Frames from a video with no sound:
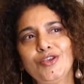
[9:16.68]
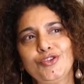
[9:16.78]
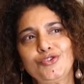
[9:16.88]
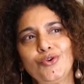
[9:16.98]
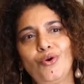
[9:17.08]

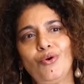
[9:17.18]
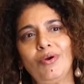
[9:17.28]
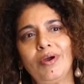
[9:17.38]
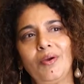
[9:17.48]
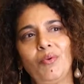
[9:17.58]

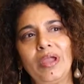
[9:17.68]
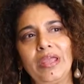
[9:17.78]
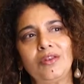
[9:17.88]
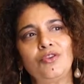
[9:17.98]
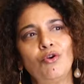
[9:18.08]
So
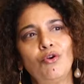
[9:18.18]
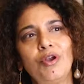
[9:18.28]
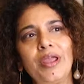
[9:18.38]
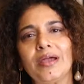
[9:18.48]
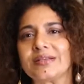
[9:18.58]

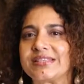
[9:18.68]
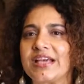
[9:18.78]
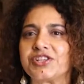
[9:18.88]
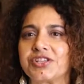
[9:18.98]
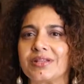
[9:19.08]
during a
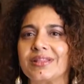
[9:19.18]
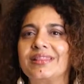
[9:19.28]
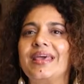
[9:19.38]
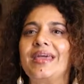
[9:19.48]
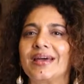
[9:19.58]
session,
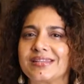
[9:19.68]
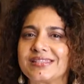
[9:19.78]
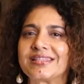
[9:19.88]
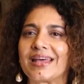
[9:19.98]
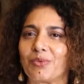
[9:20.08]
they
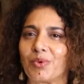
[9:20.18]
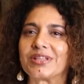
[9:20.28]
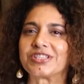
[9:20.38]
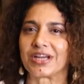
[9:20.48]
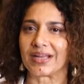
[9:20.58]
understand what
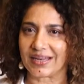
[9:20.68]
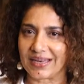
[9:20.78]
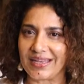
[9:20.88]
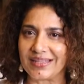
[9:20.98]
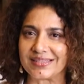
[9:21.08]
the child
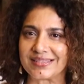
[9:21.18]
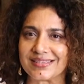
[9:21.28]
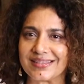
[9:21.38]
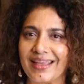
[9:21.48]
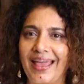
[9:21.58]
needs.
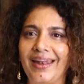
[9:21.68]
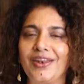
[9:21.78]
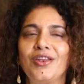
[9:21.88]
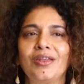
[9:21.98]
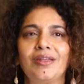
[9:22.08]
And